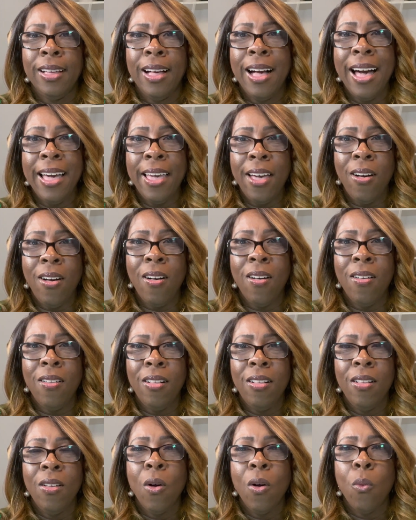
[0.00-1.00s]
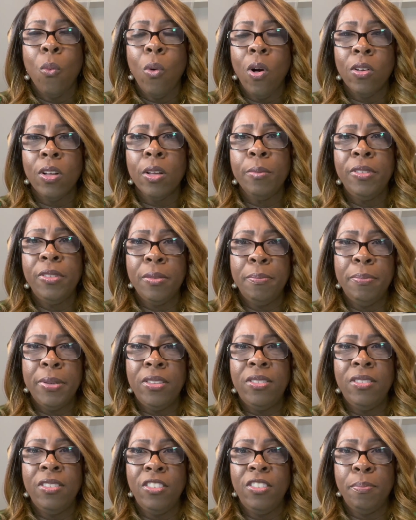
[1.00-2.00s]
Hi, all. Welcome to
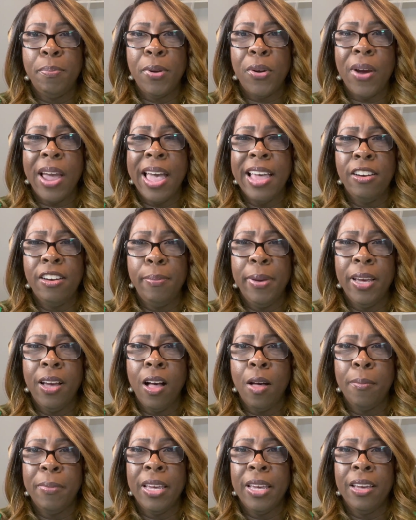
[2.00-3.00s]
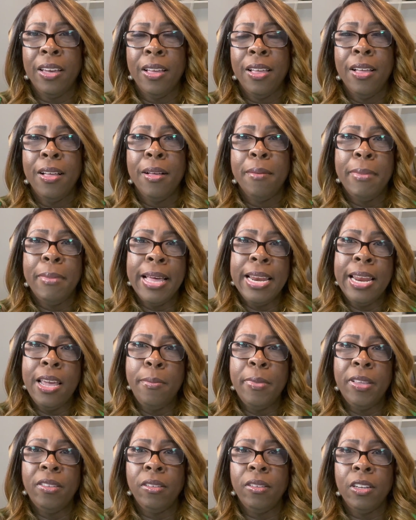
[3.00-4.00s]
Business, Beer, and Becoming. My
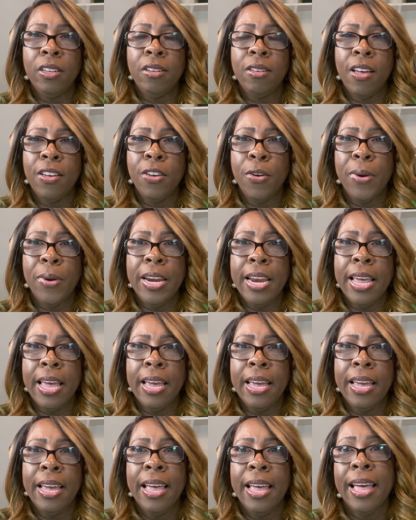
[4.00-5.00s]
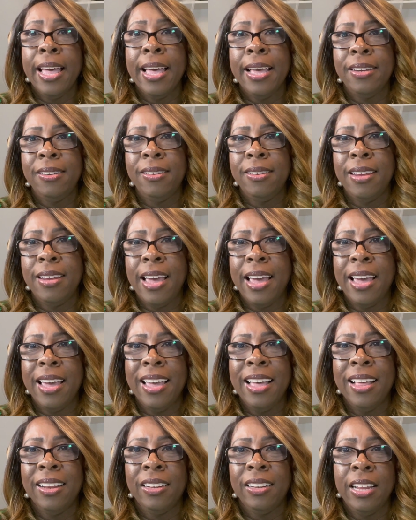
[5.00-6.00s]
name is Latanya Renee, and
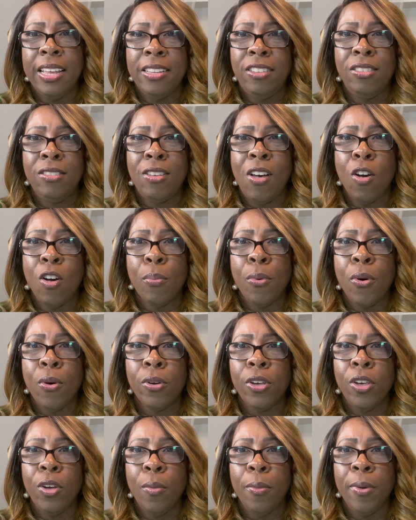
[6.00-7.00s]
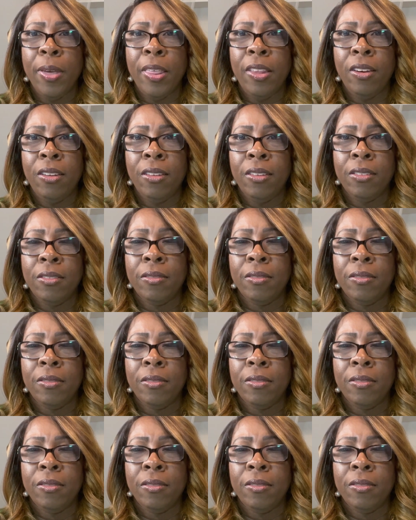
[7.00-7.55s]
today, let's talk procurement.